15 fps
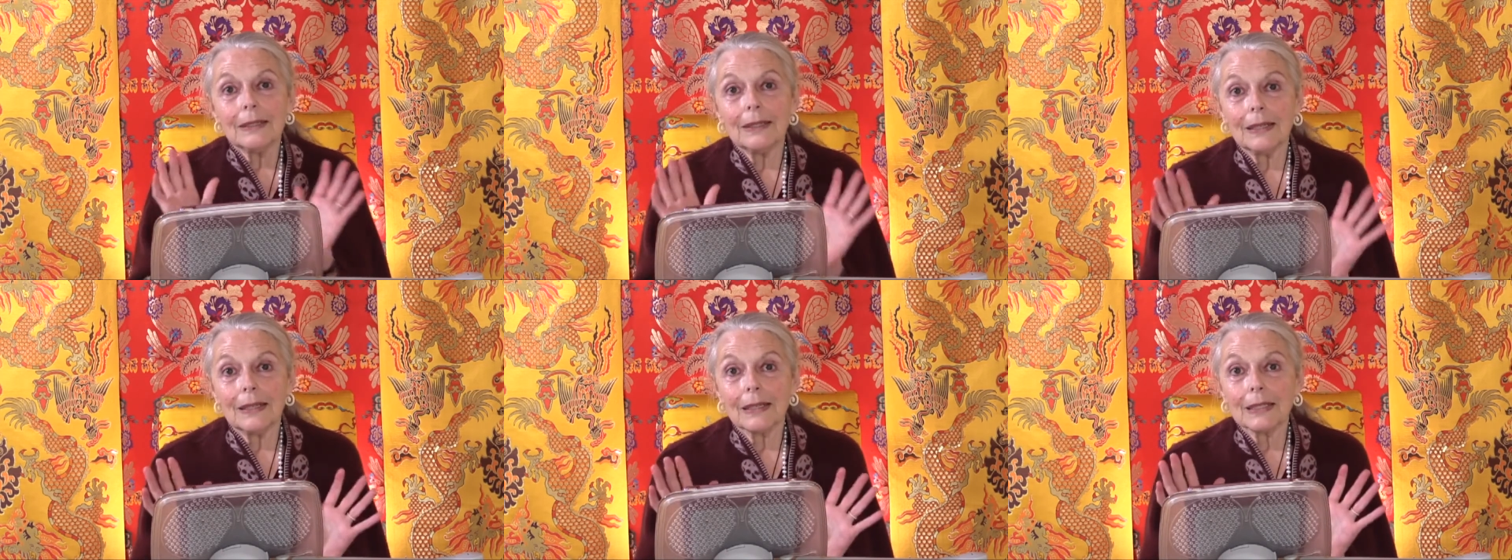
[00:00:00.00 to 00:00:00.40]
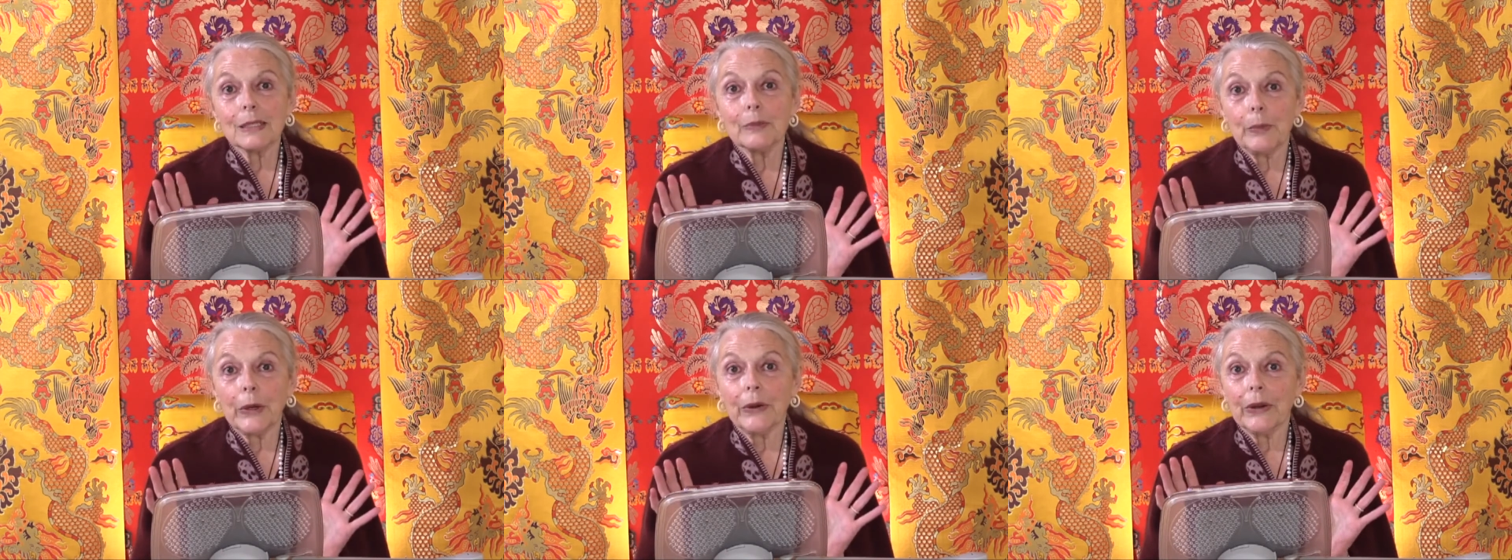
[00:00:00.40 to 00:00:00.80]
the
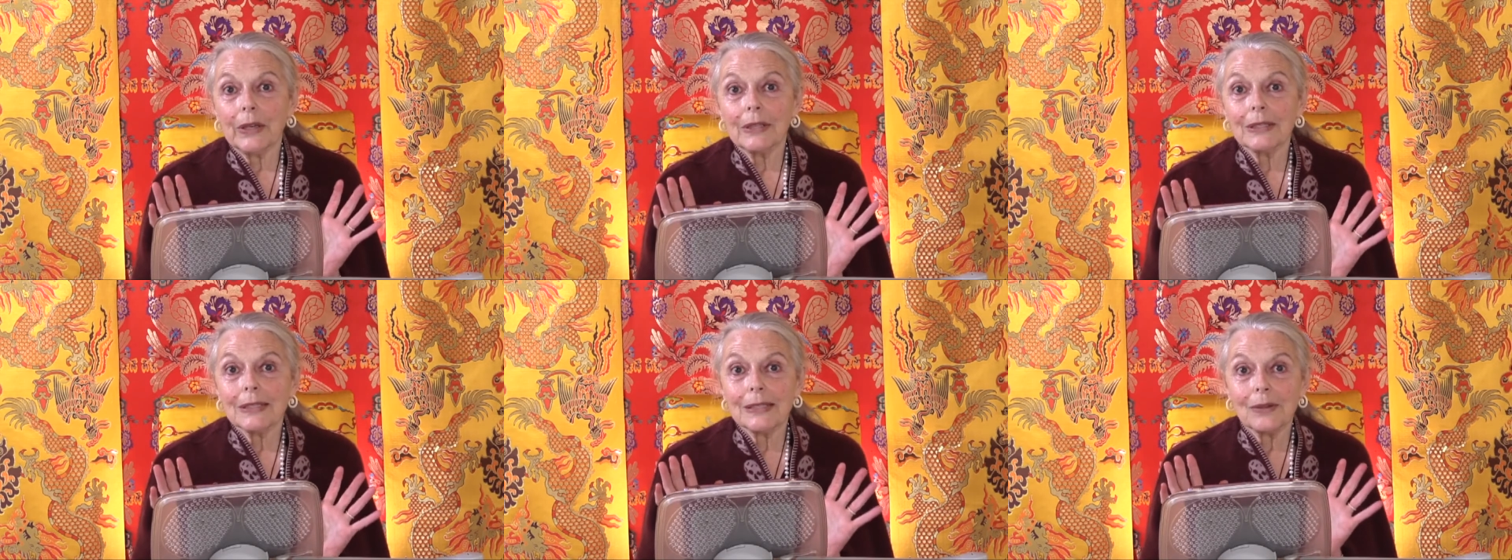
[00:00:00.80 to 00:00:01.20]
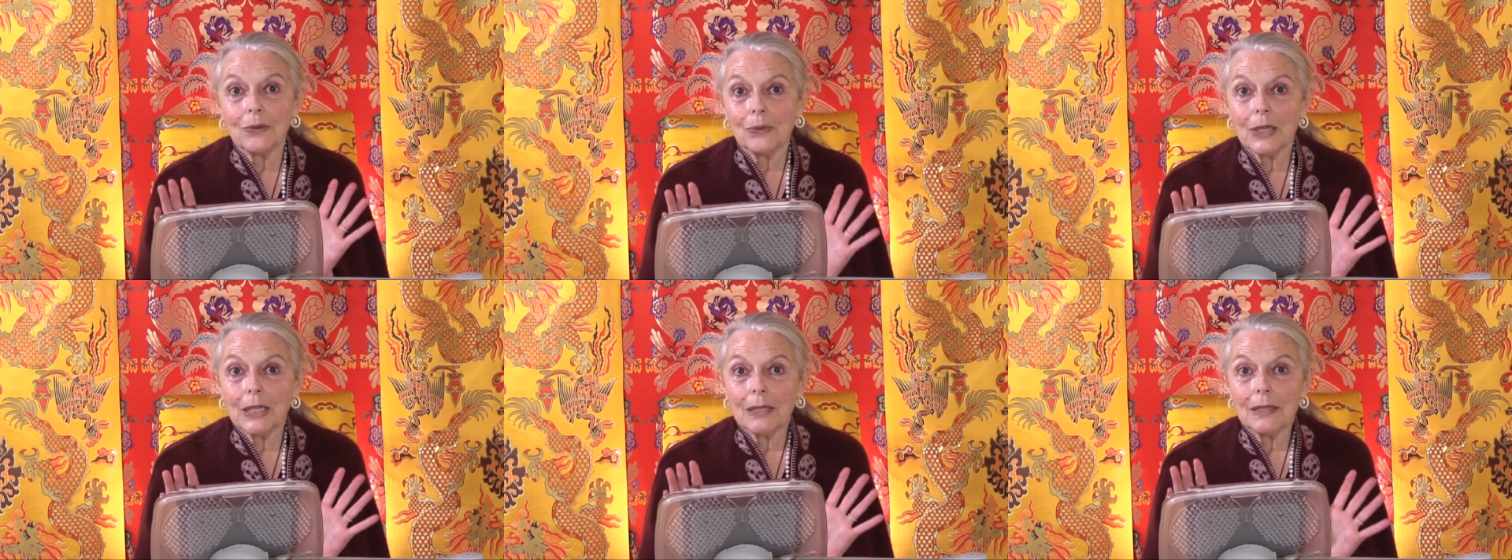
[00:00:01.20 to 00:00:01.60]
experience
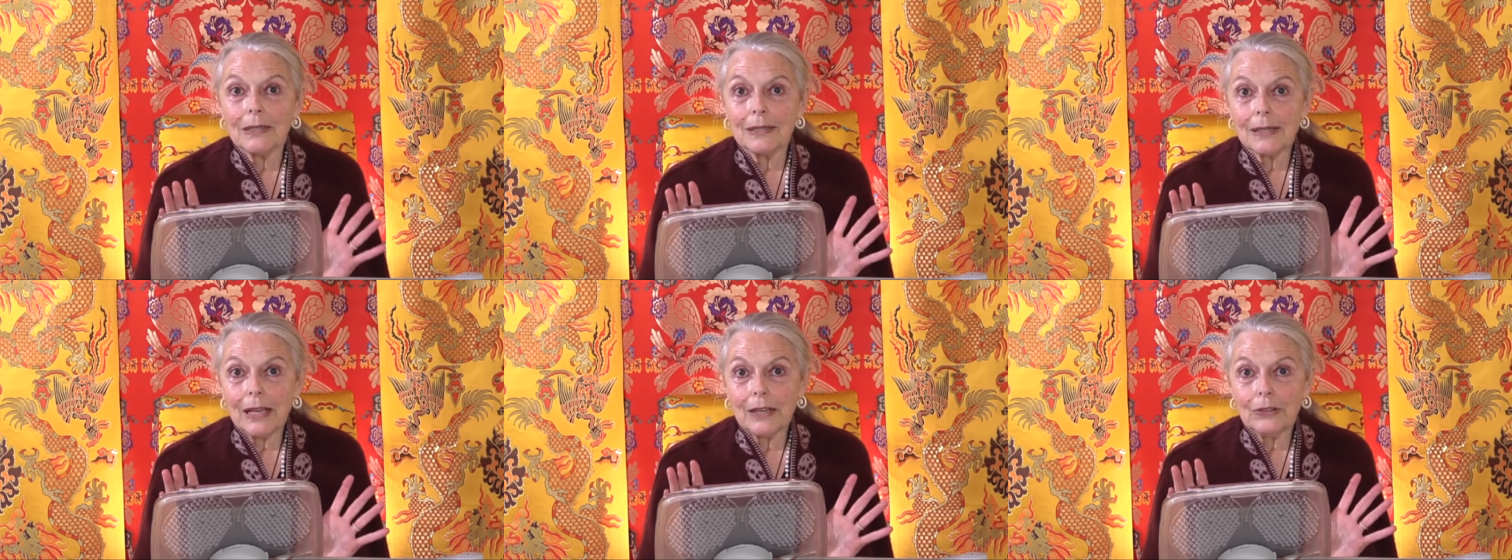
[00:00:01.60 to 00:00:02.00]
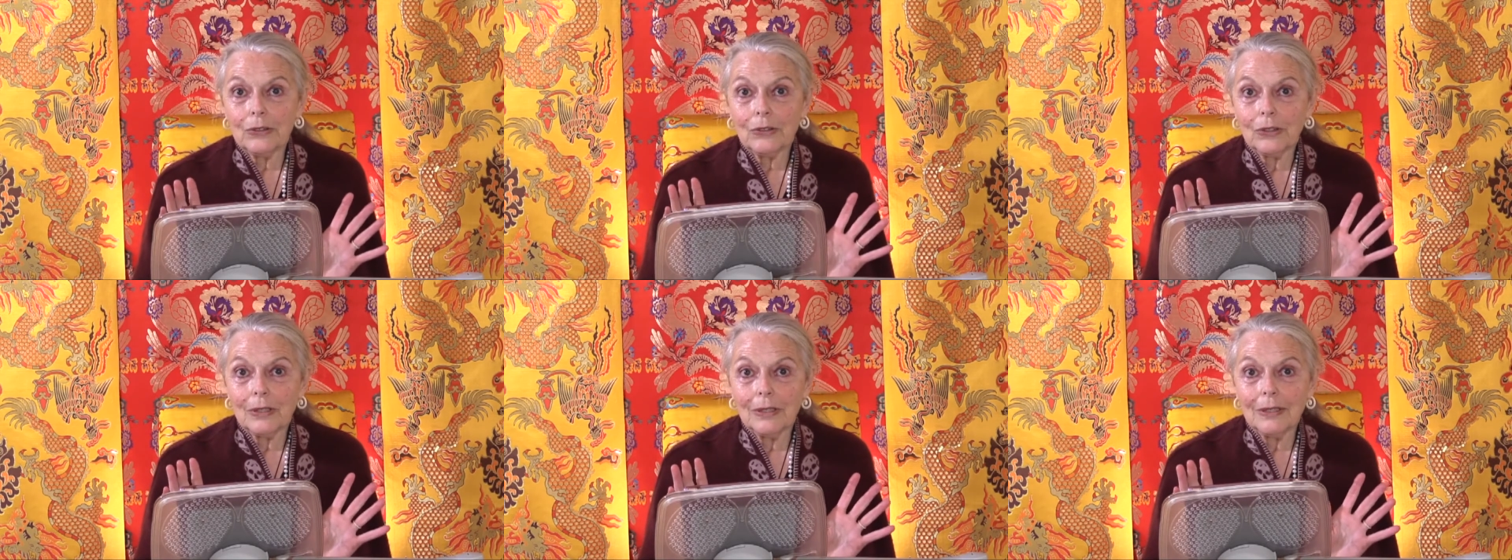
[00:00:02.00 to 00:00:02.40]
and
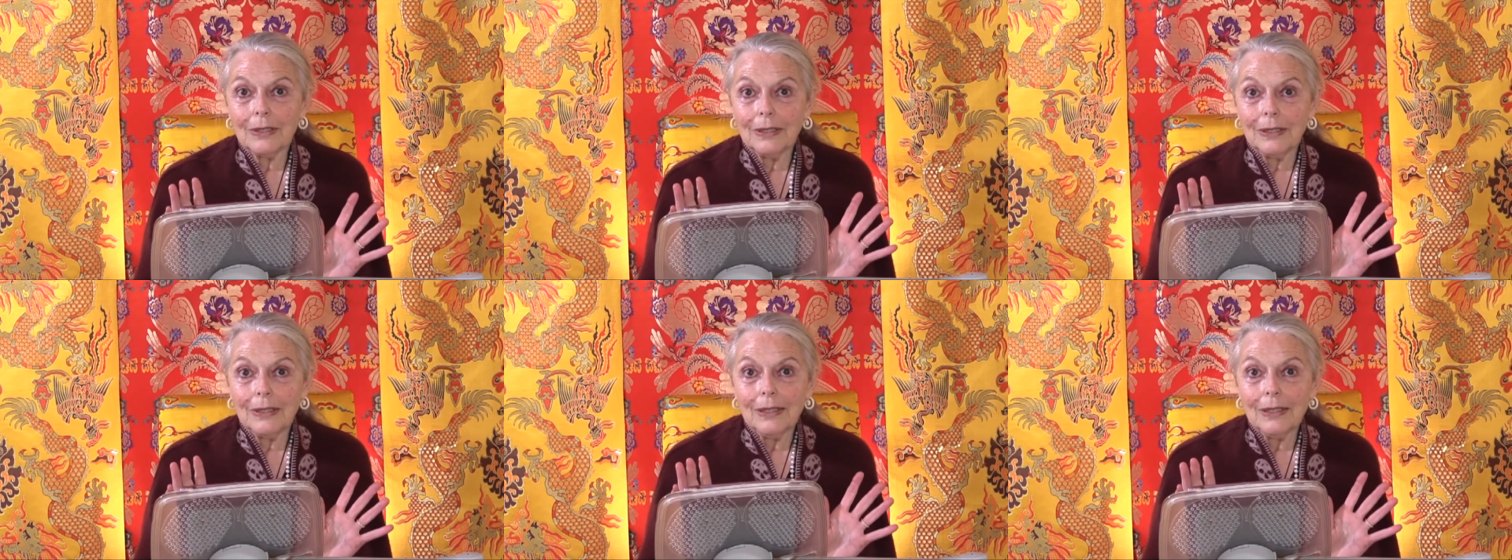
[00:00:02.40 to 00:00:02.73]
realization